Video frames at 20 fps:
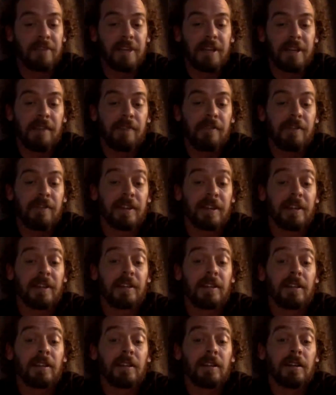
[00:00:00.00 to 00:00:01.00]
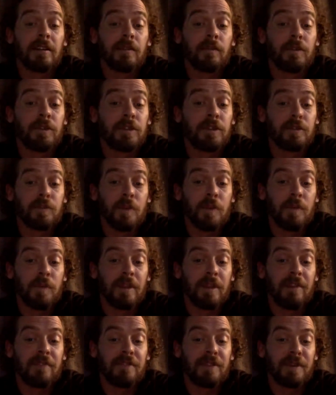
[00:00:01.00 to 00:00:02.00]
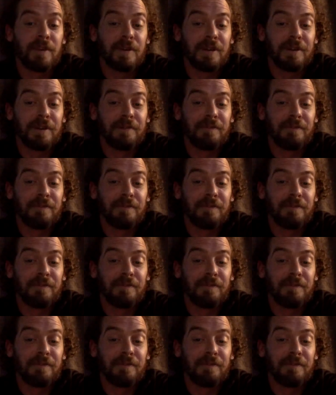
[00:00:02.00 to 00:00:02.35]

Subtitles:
get everything, which is what we love doing.